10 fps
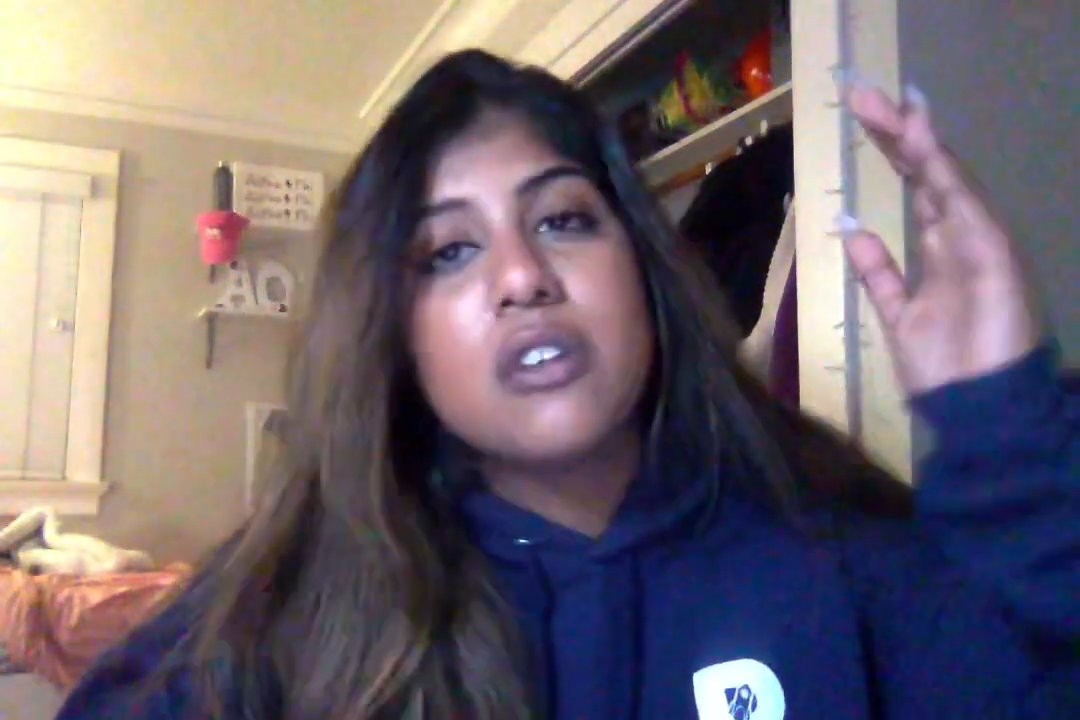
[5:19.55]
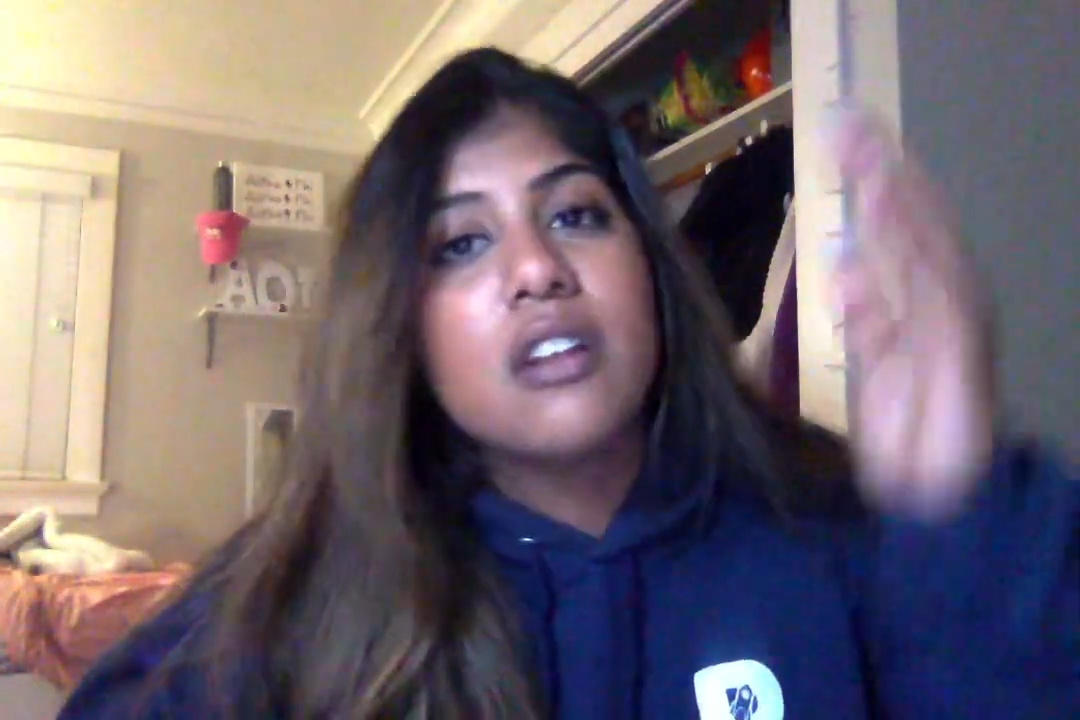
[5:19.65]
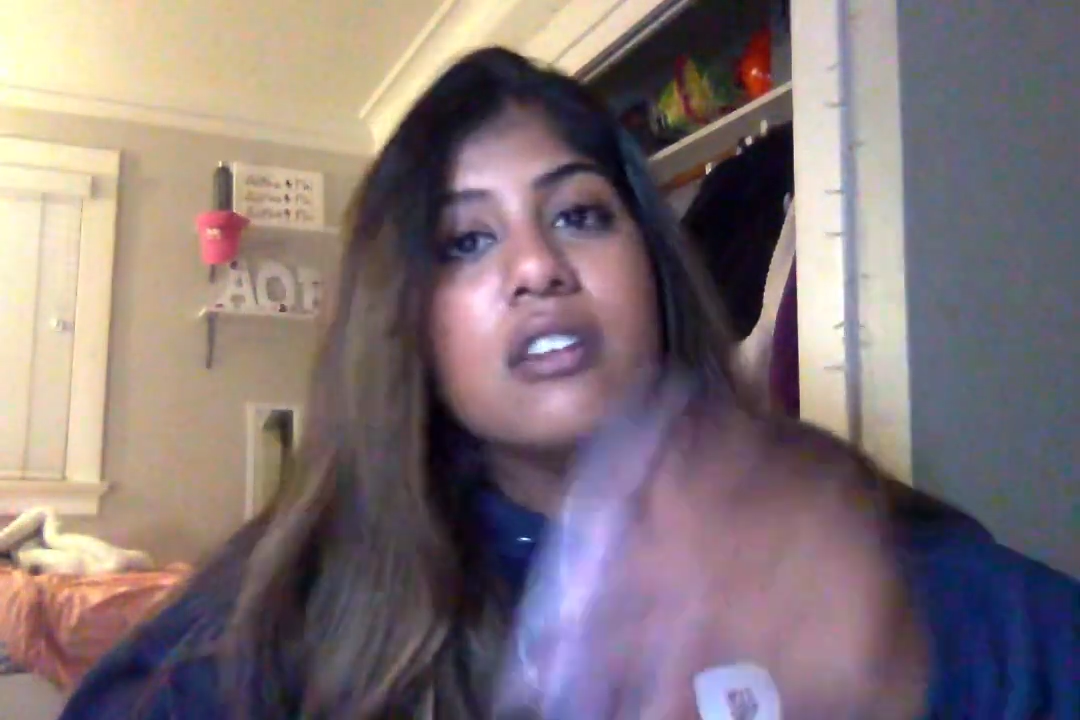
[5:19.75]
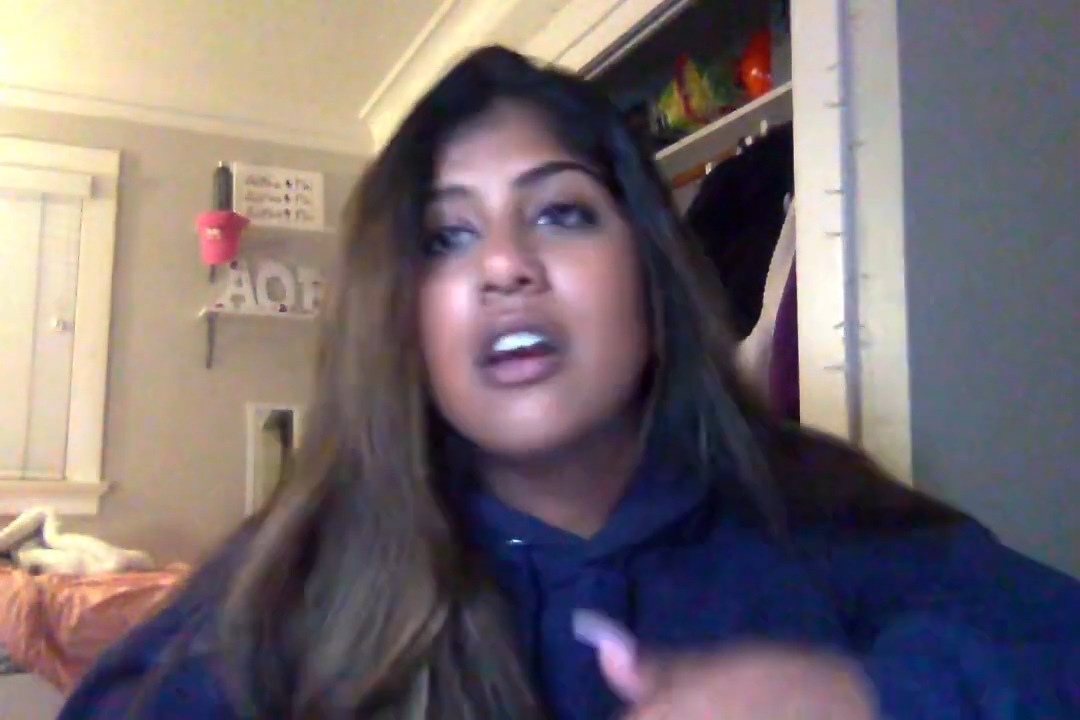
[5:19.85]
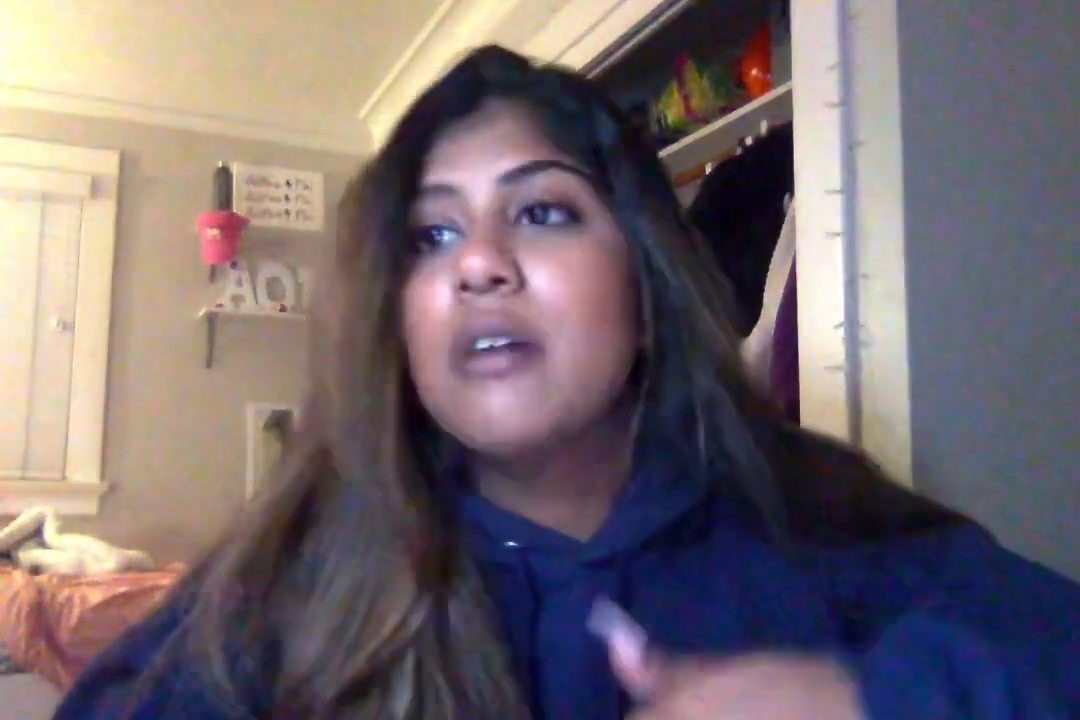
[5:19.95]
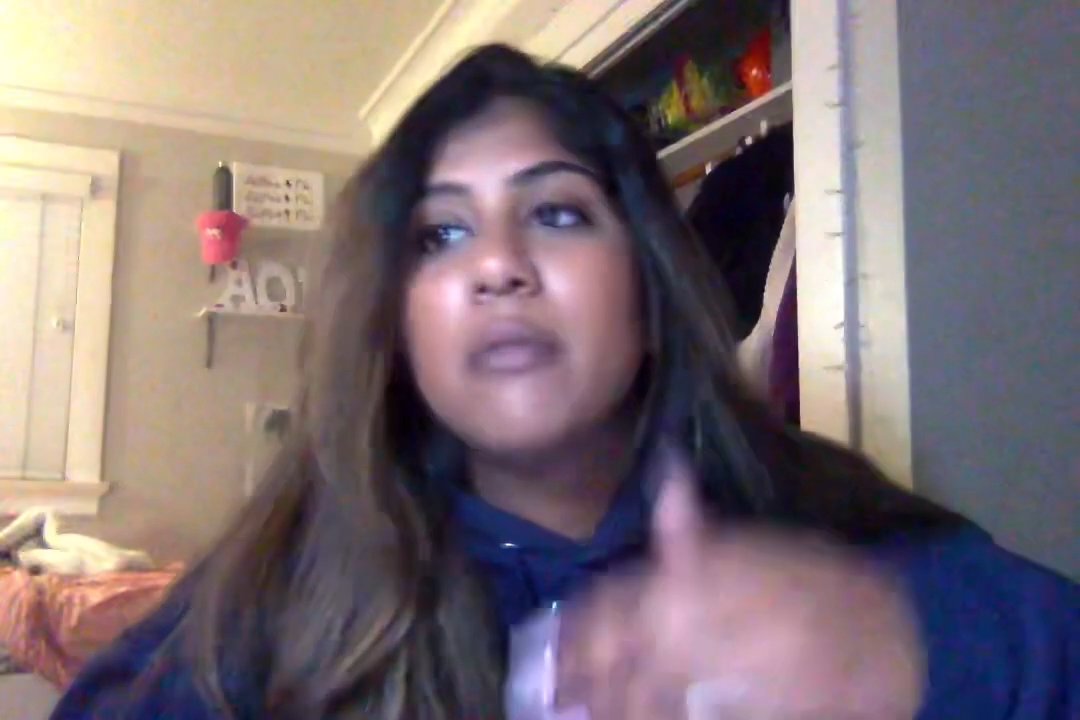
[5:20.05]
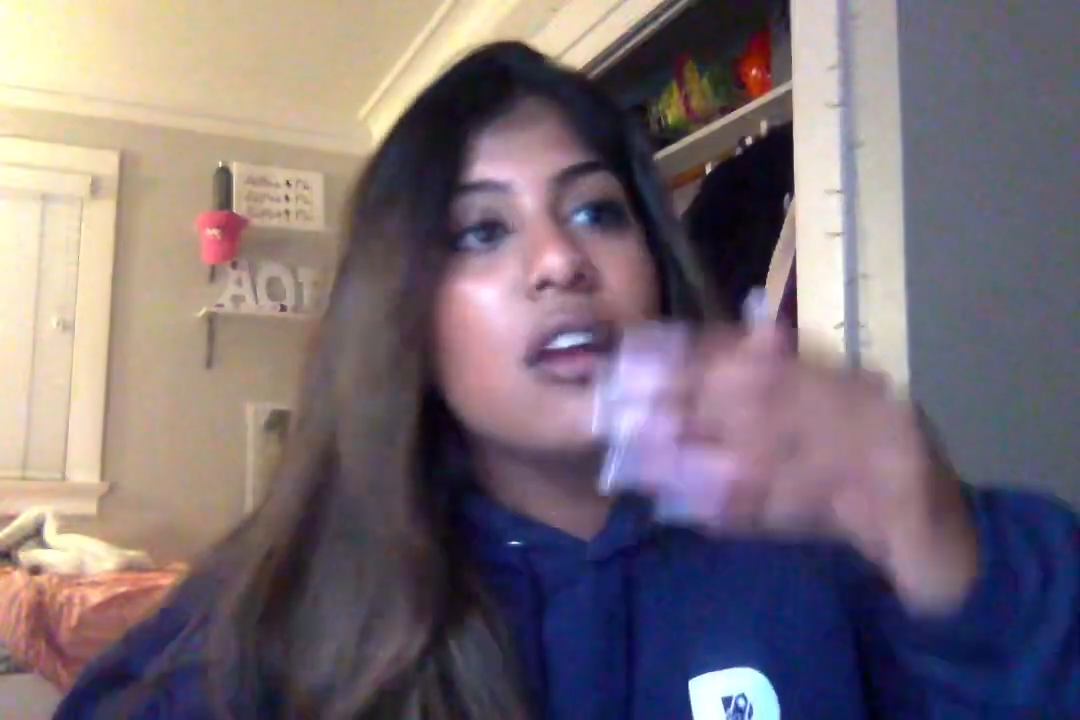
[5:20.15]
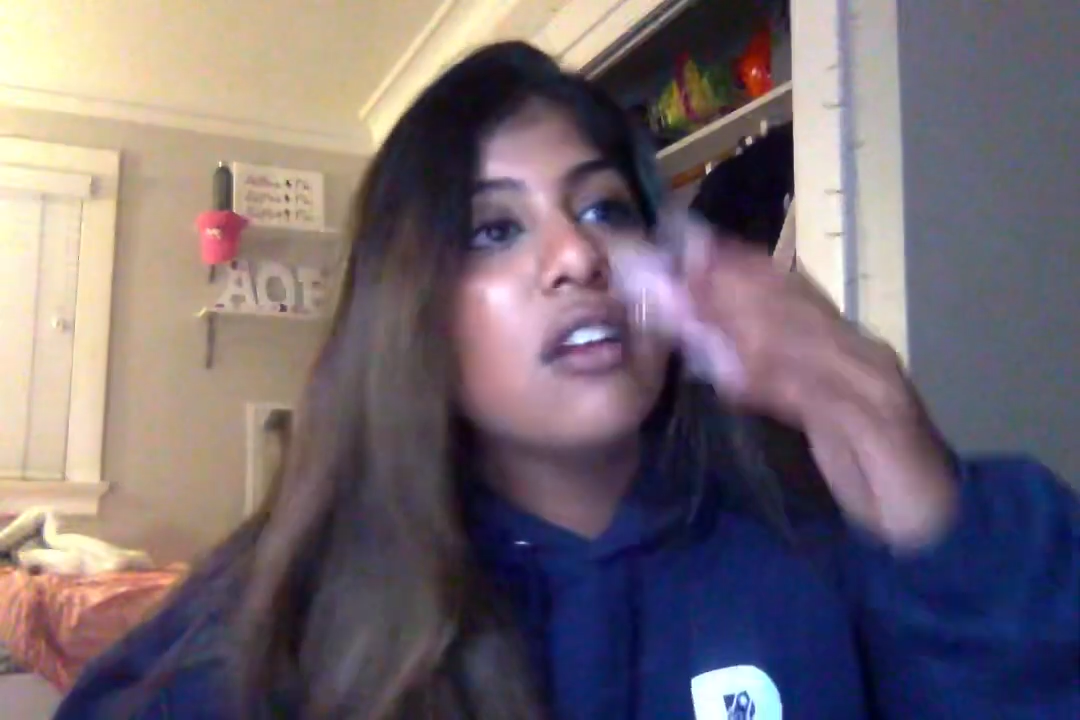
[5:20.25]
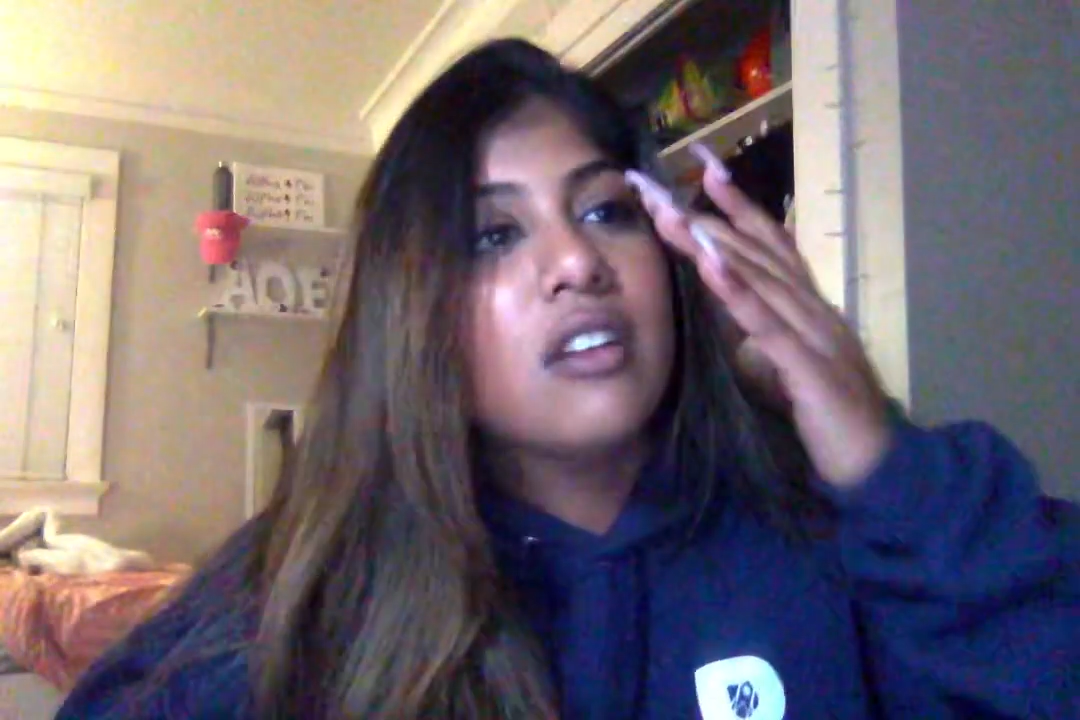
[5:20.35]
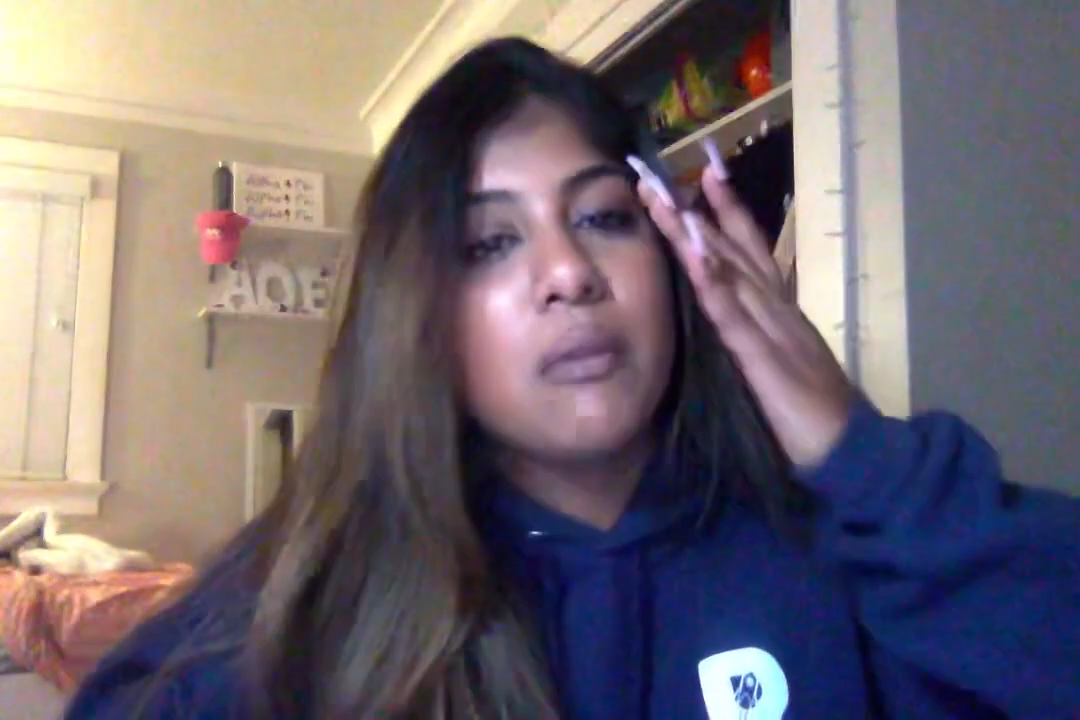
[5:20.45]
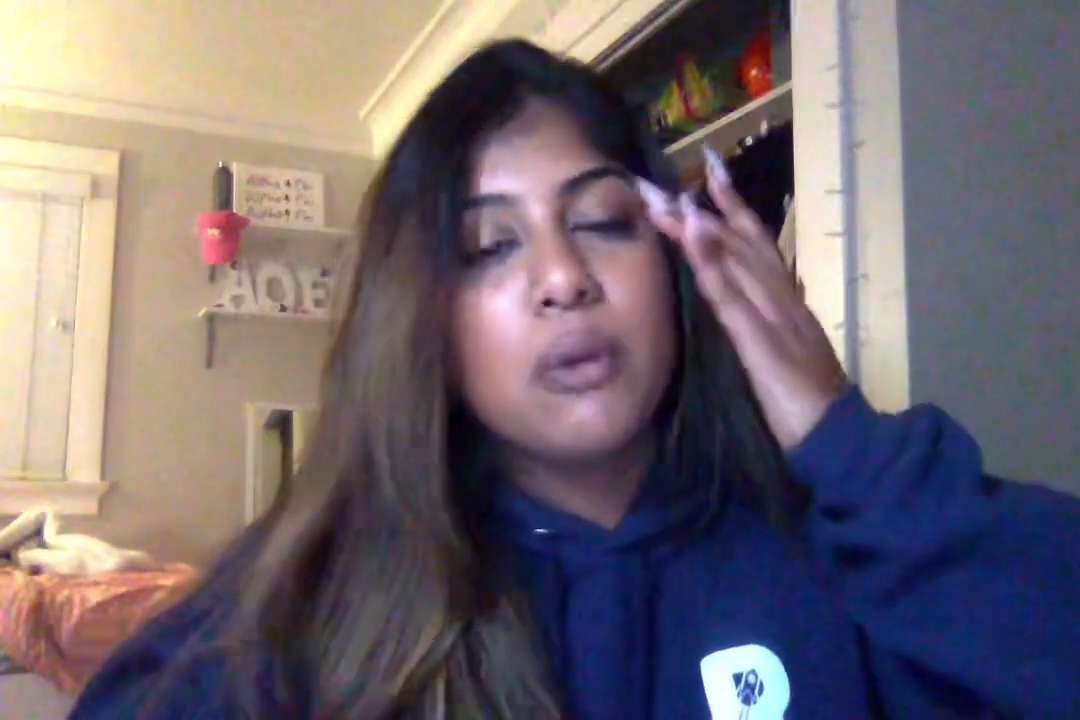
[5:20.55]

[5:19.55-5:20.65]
anytime